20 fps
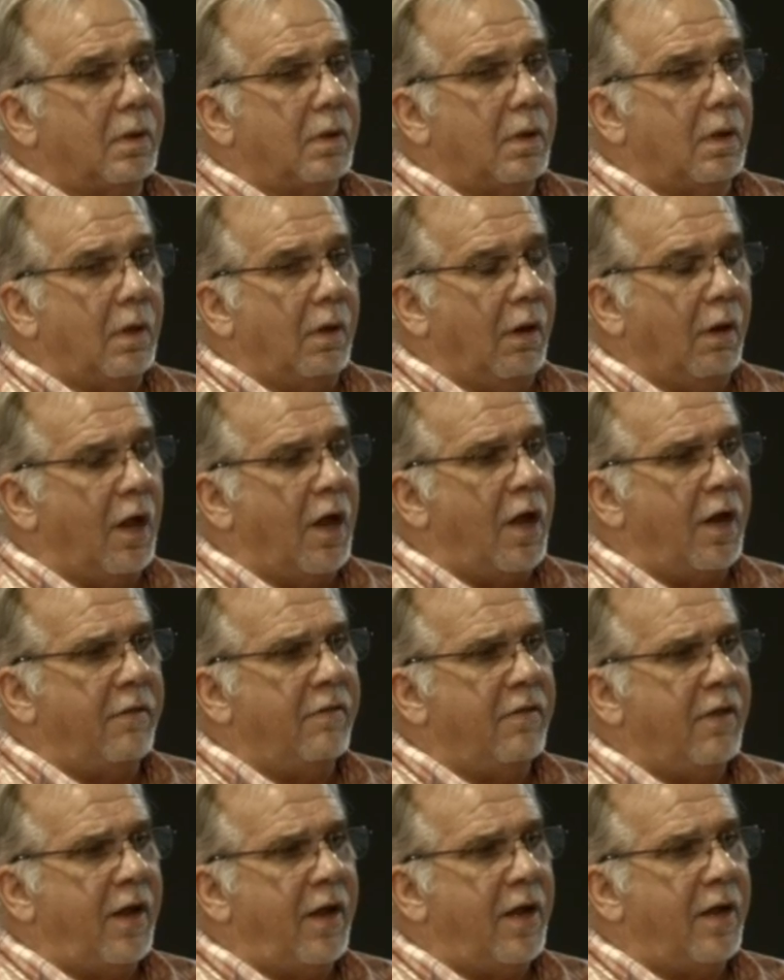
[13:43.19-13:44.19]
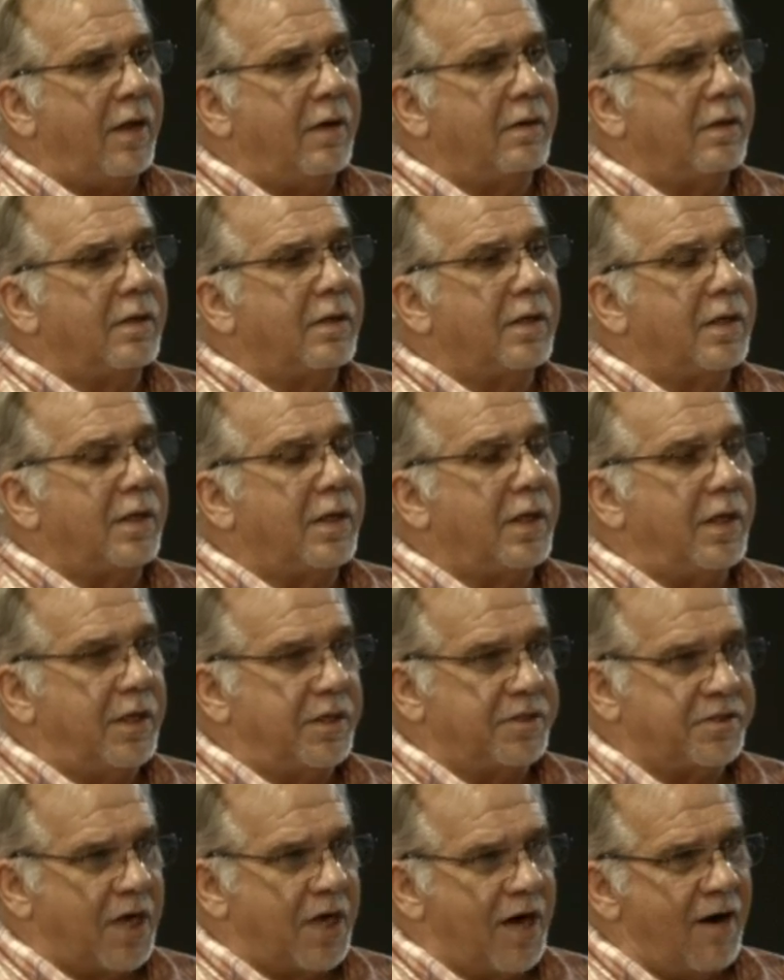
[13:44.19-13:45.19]
a lot of that
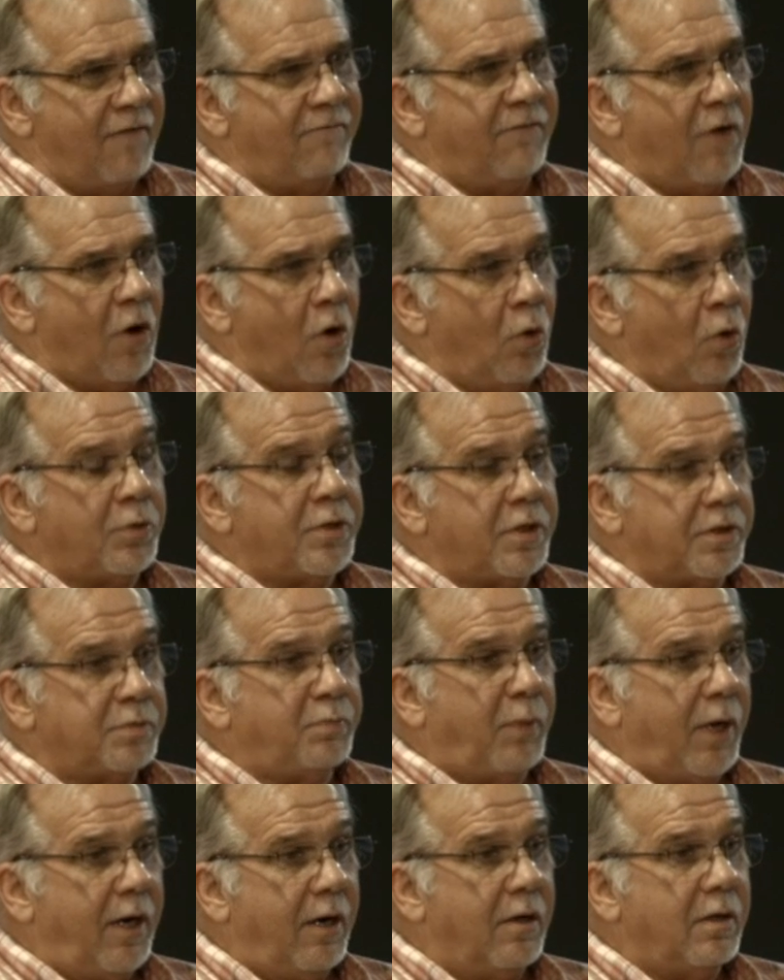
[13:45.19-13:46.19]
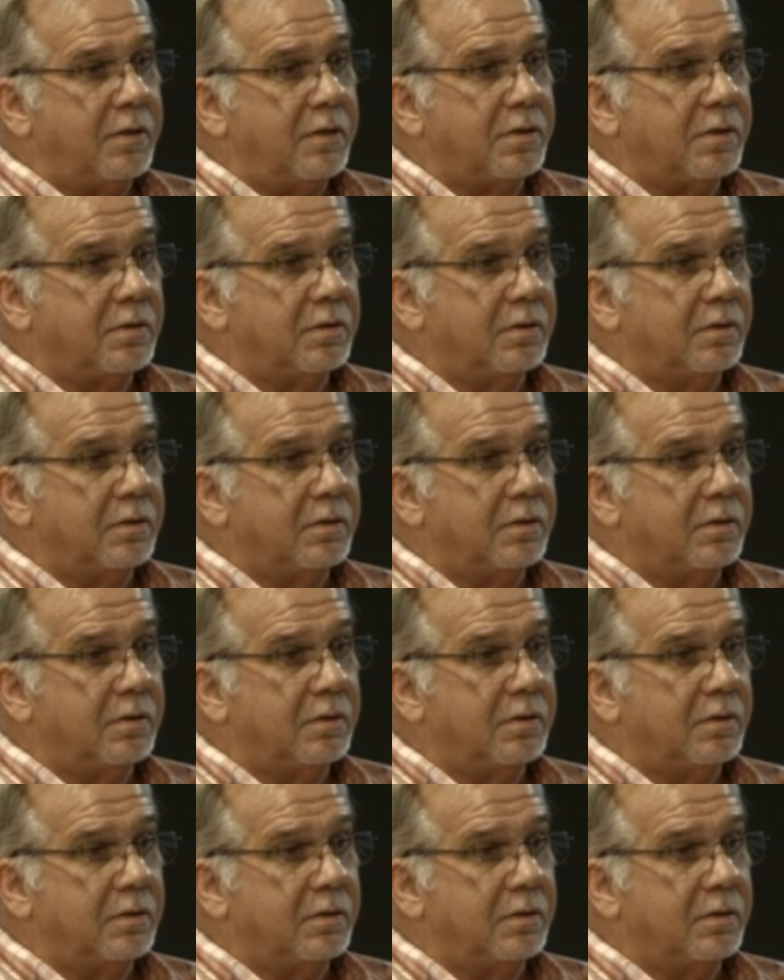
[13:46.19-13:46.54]
is our fault as parents.